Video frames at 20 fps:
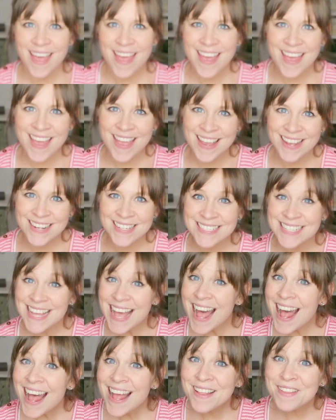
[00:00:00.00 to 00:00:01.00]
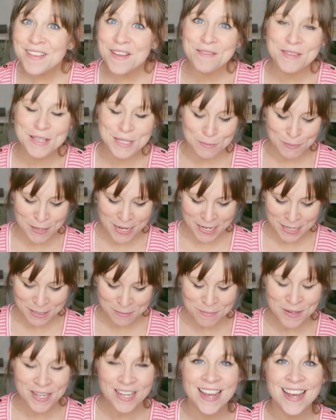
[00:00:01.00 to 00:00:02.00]
And I love this
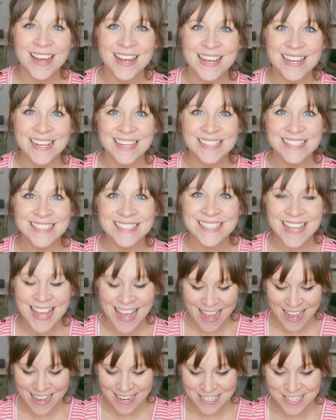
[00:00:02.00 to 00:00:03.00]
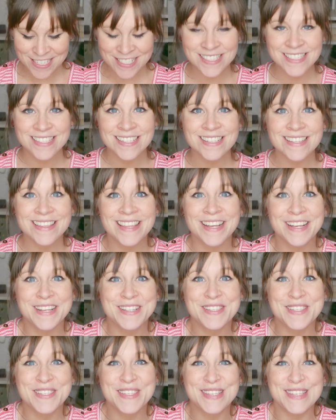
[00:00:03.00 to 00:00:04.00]
pin because I just think
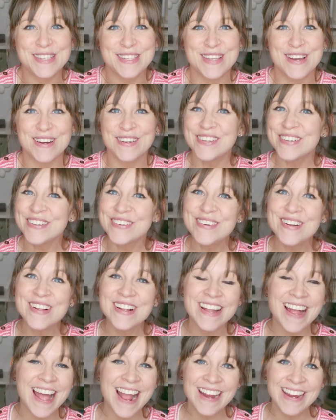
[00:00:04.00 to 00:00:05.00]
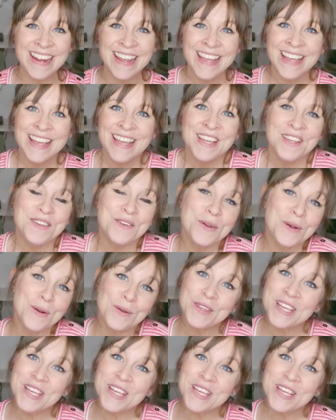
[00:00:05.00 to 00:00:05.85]
it's so cool. You could